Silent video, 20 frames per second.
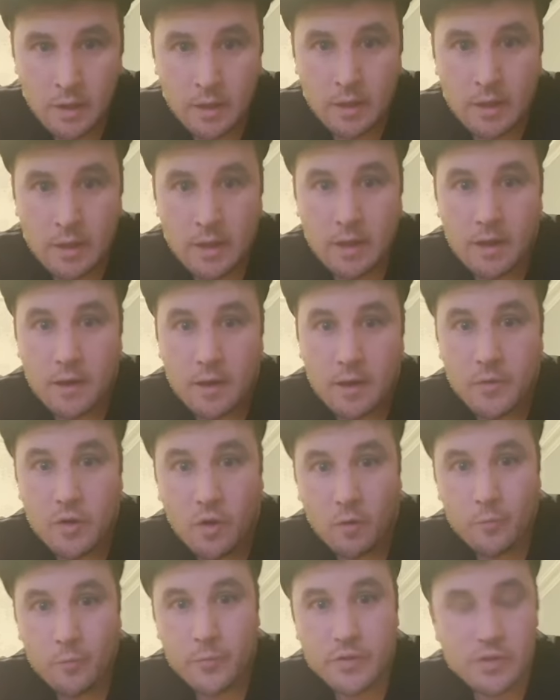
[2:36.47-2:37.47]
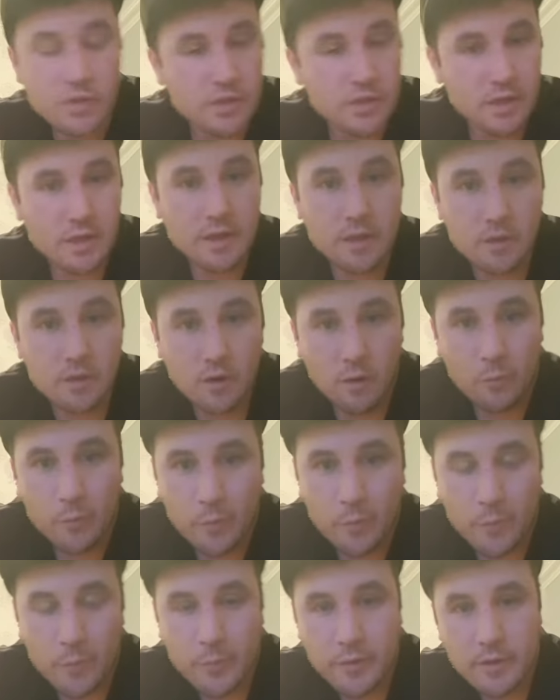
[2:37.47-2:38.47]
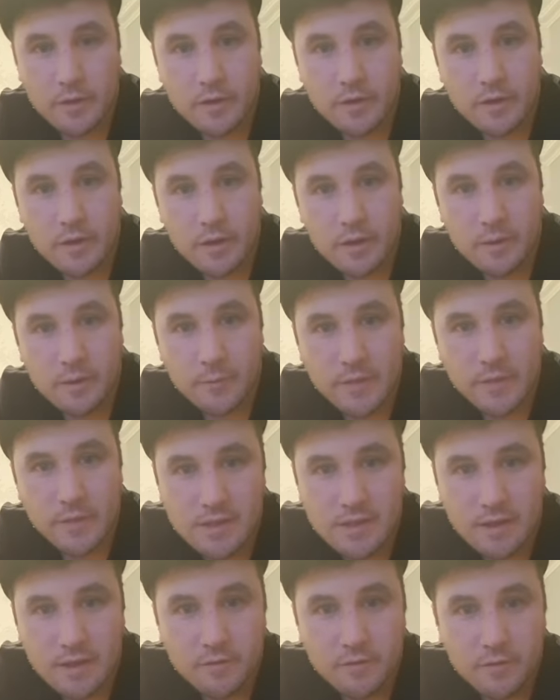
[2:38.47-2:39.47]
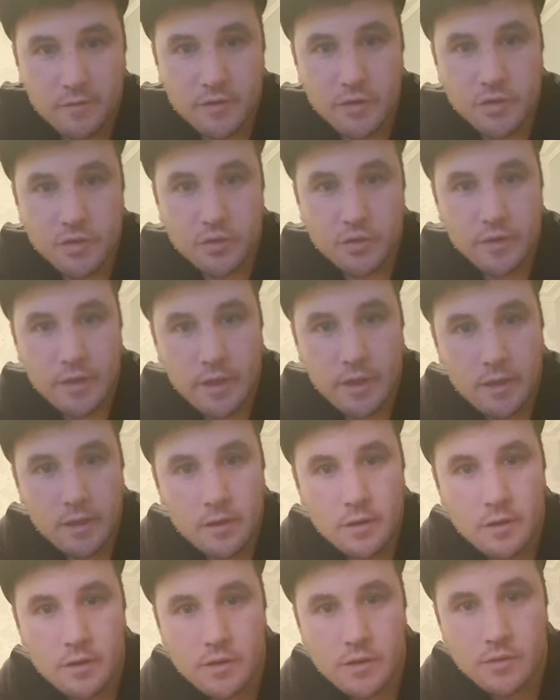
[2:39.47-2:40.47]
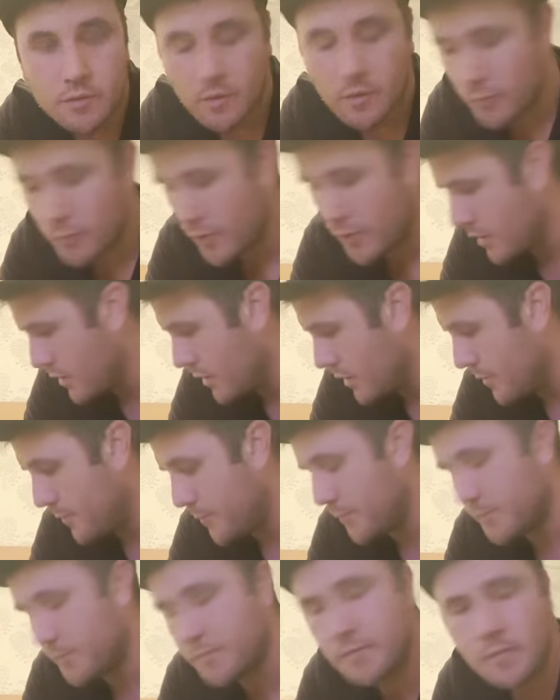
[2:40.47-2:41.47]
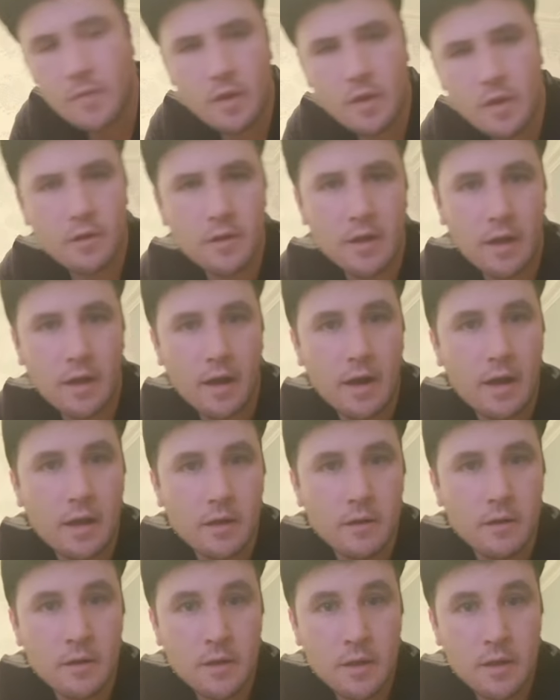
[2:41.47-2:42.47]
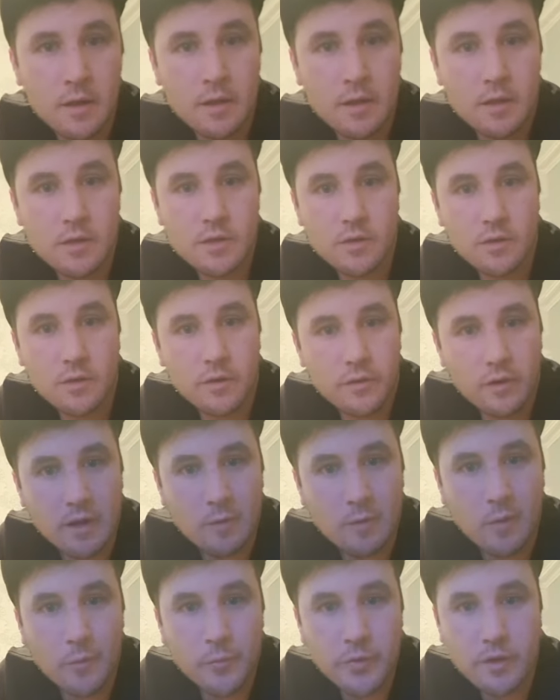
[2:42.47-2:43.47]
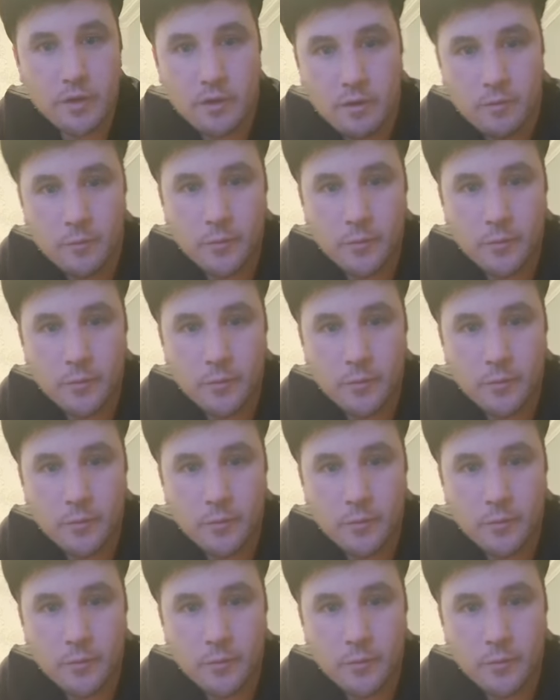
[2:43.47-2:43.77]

The comp is just a league comp up in Eisteddfod Fishery. It's run by Carl. So I thought I'd come up here.